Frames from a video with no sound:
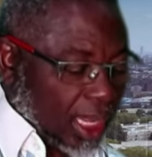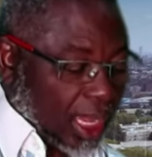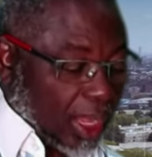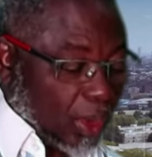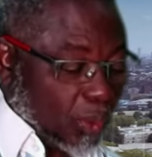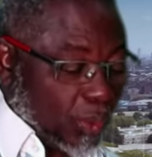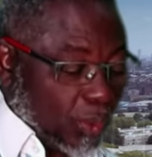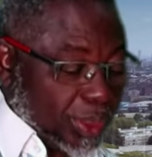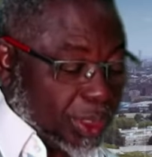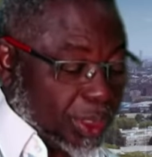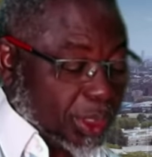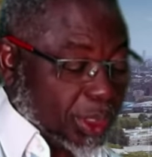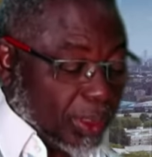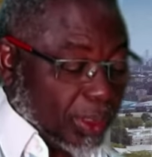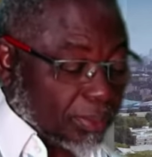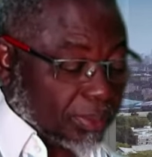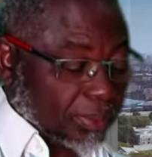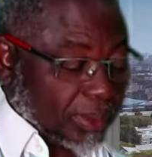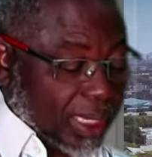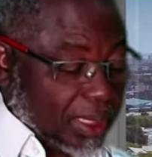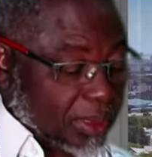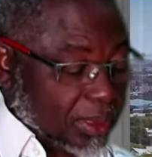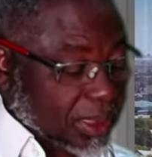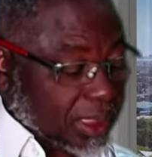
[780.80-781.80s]
And we
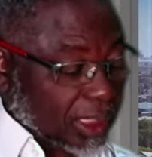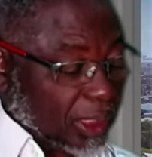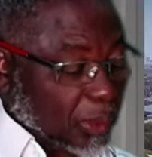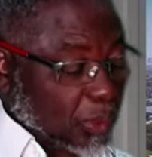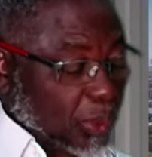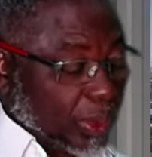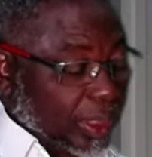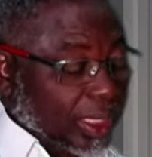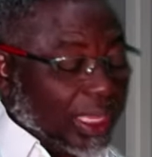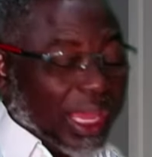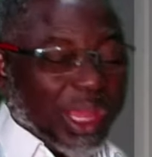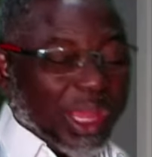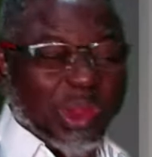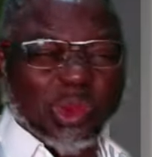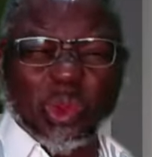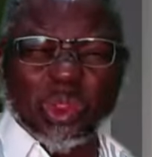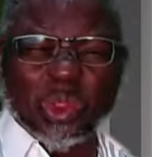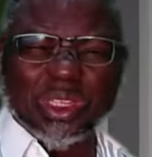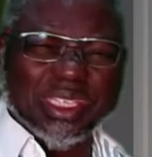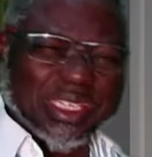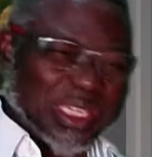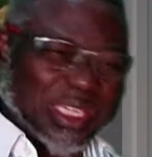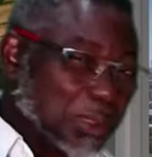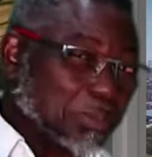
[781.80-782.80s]
sometimes think we
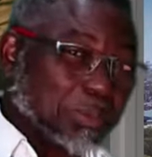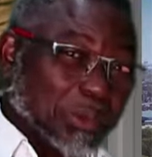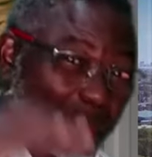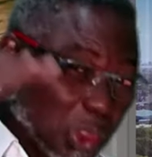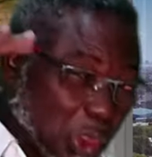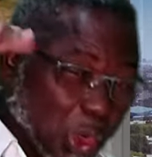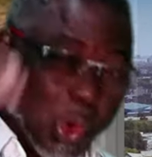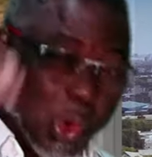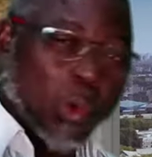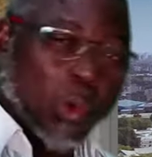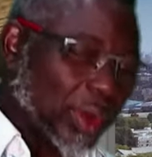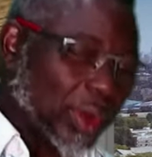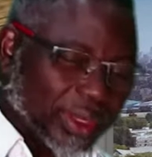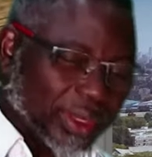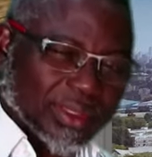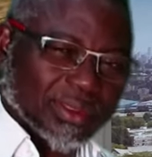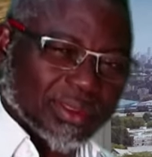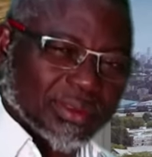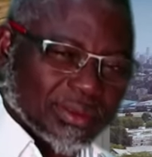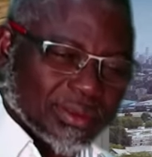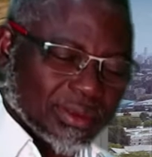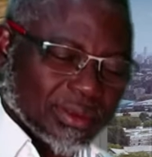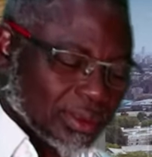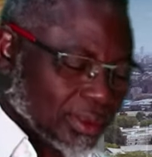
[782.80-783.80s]
cannot keep
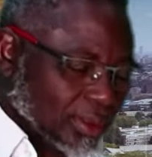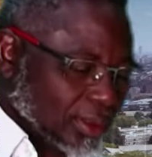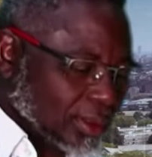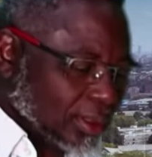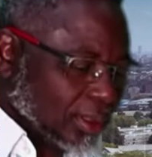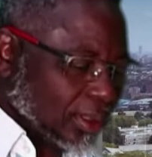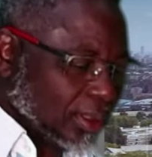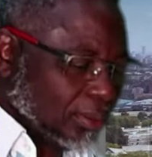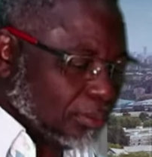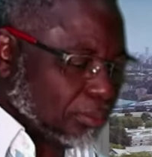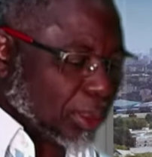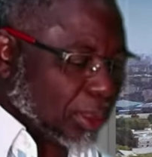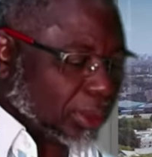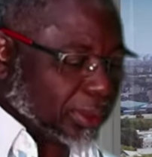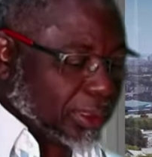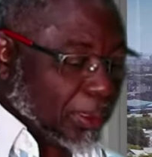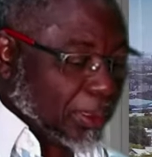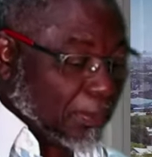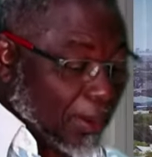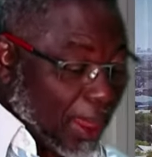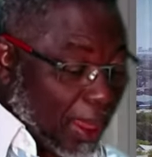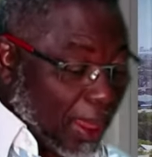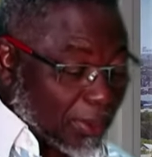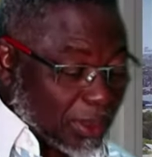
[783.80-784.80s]
going. But
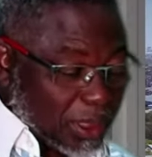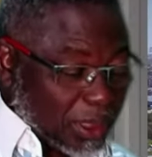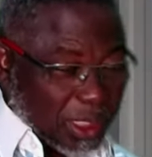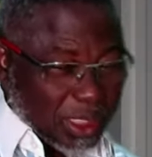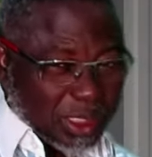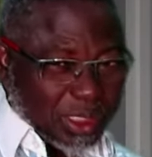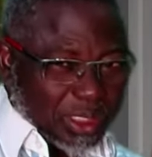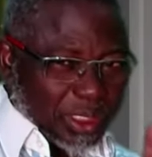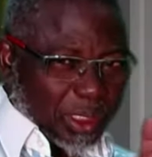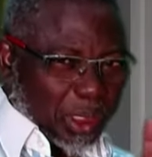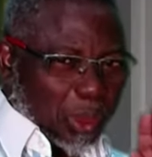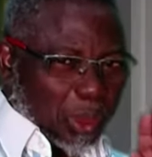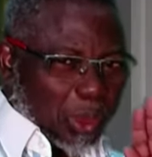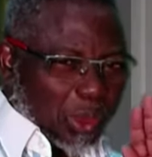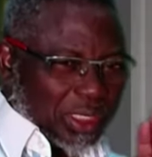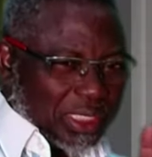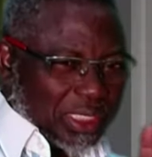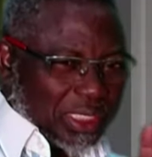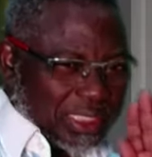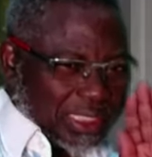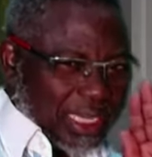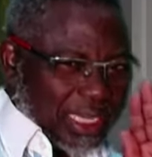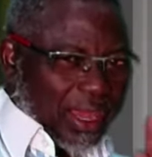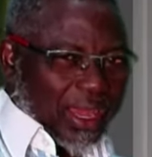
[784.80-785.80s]
the Bible says the
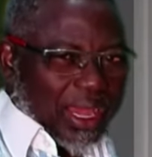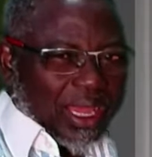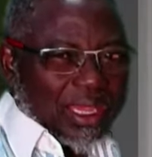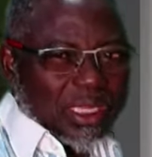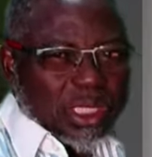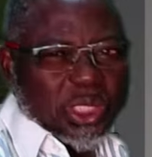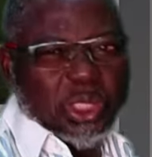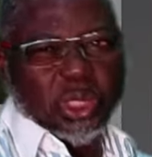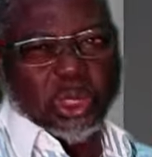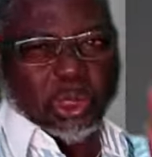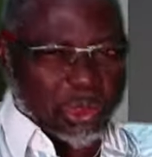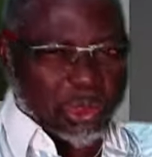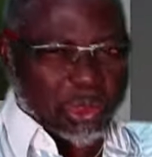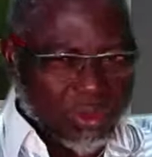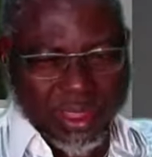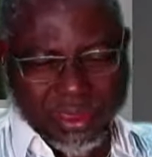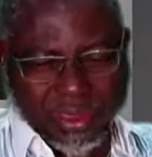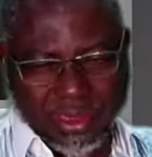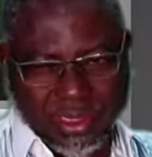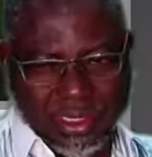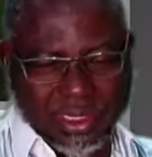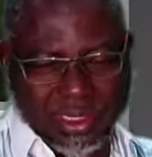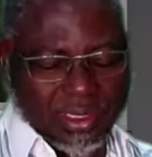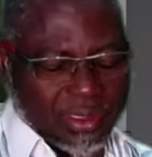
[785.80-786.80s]
Lord is our
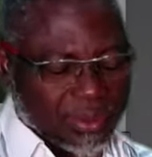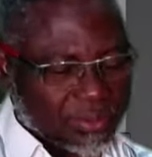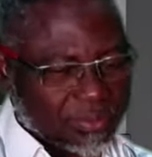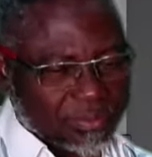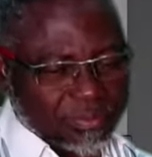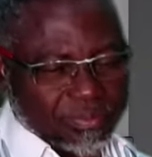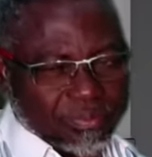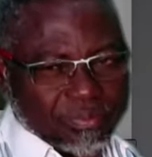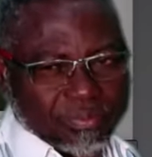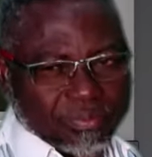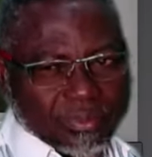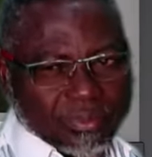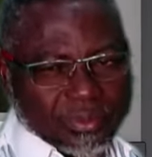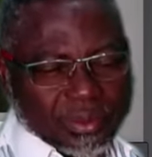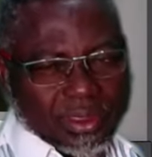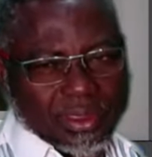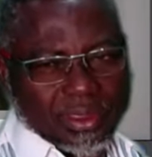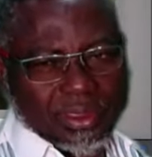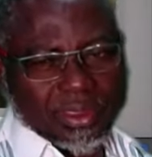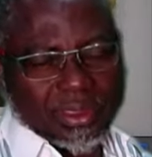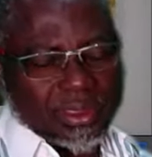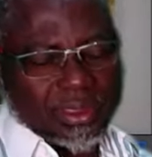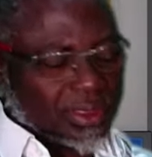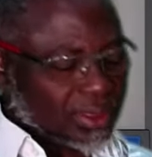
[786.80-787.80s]
strength.
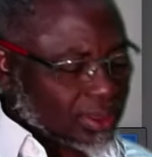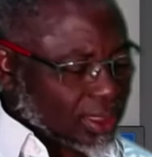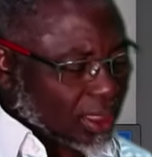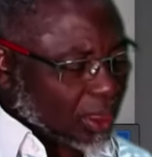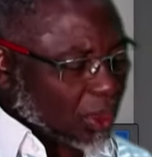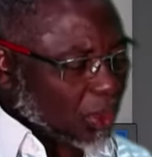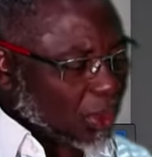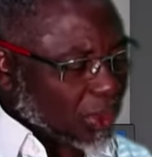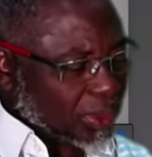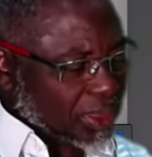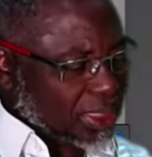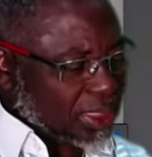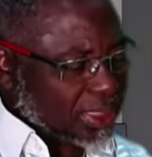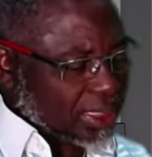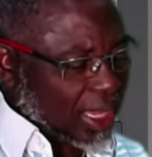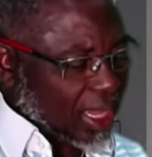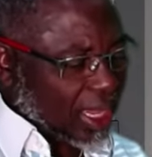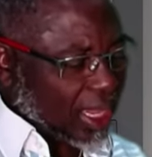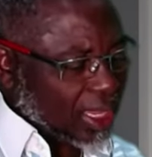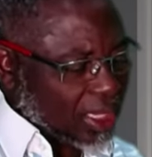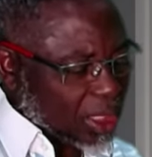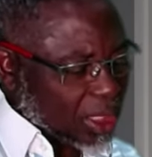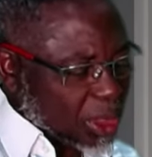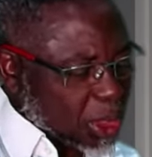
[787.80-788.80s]
The Lord is
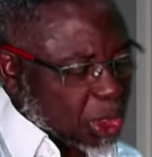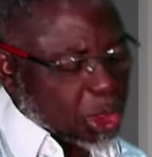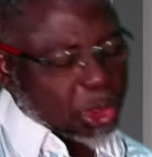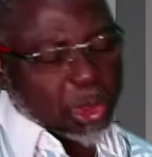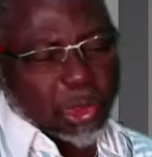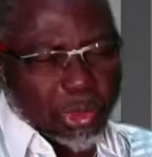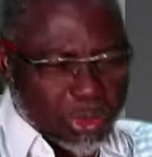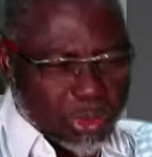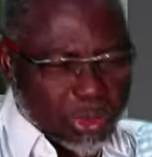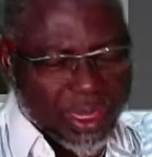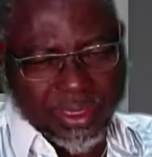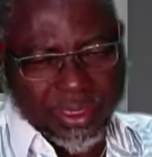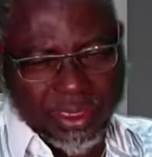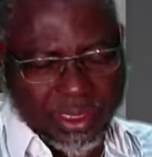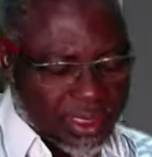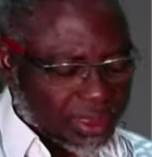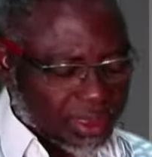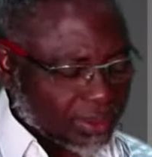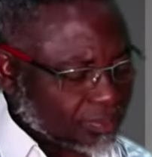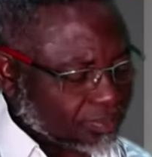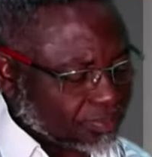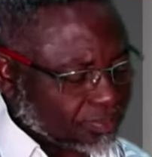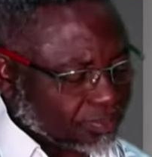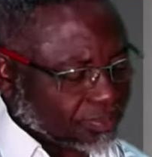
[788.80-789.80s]
our
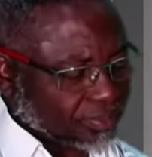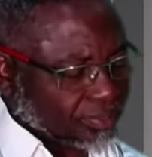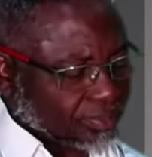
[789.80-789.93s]
strength.